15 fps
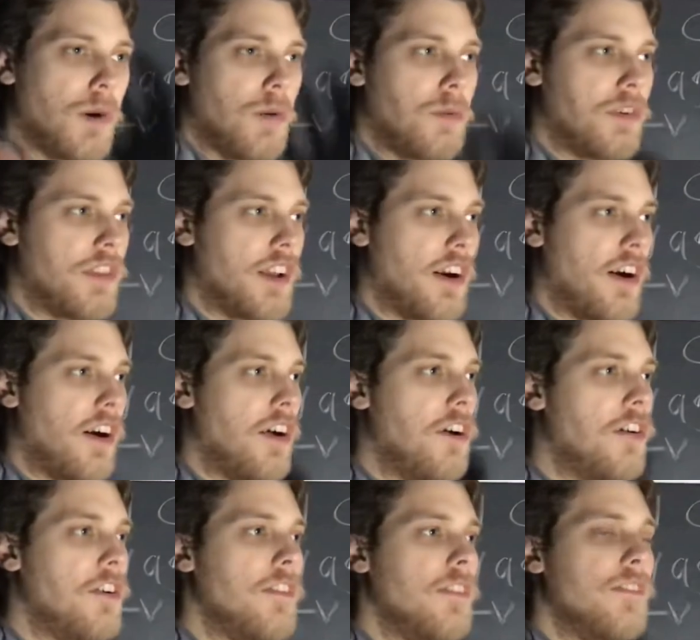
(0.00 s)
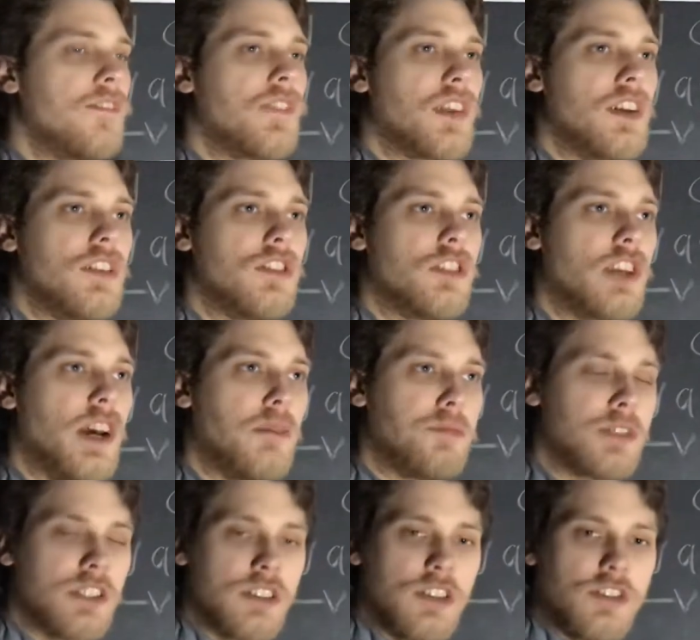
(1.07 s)
of come up with their own
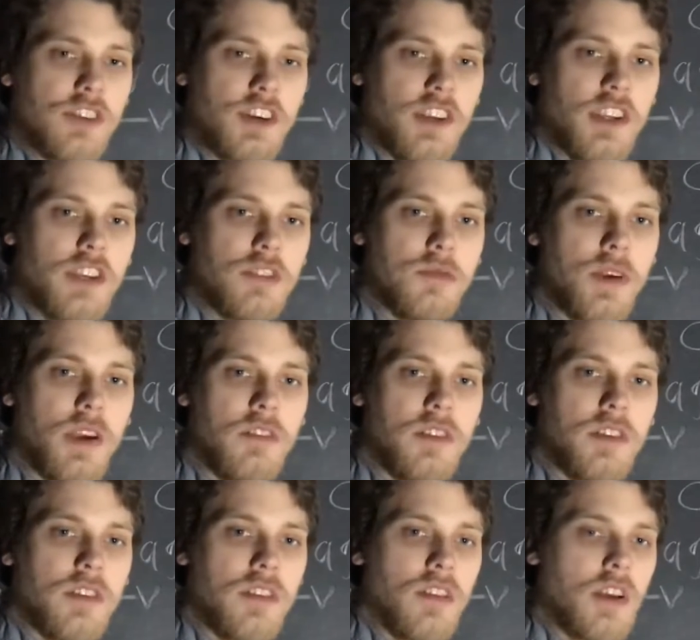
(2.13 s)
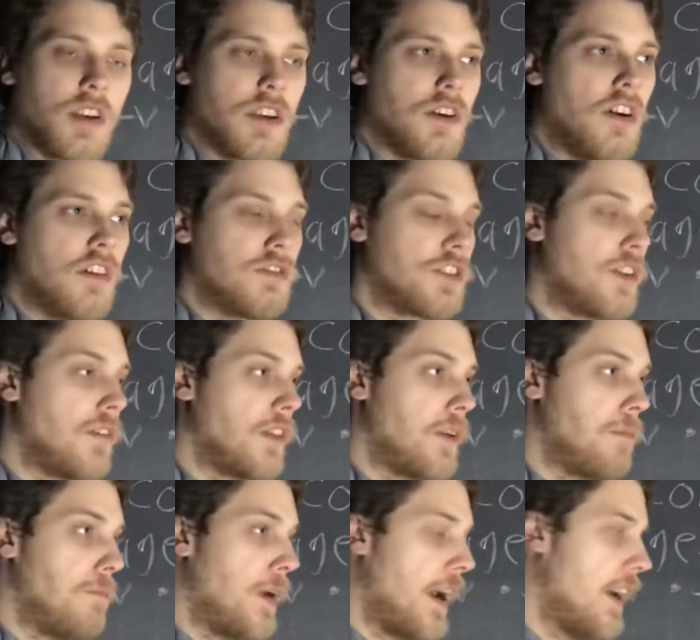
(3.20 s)
conceptions for these. Maybe like you have
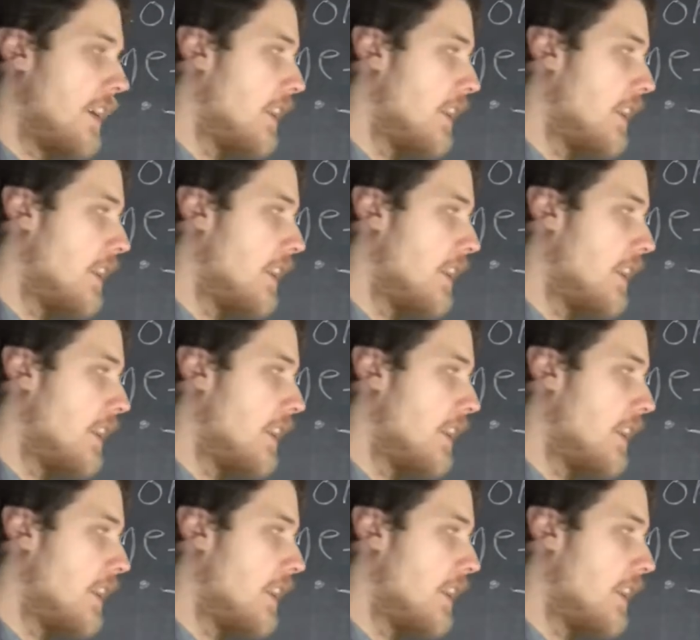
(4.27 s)
something